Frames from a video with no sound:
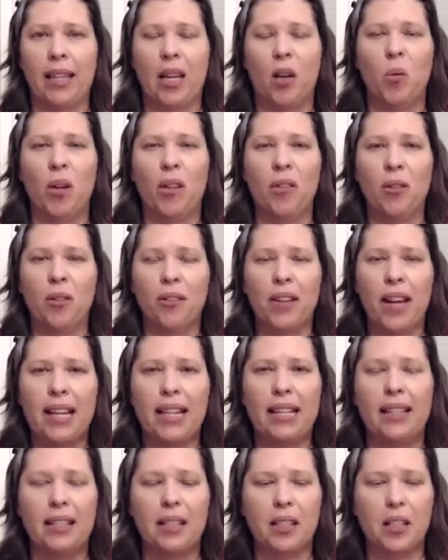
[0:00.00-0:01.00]
that we've
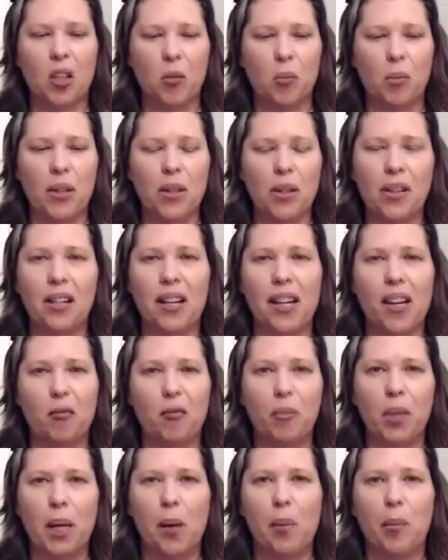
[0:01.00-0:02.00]
created this community of
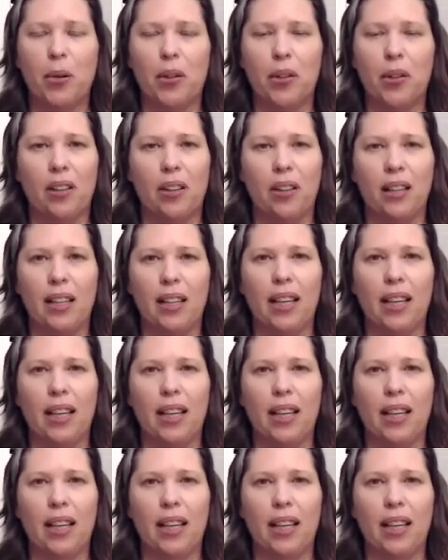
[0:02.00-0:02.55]
people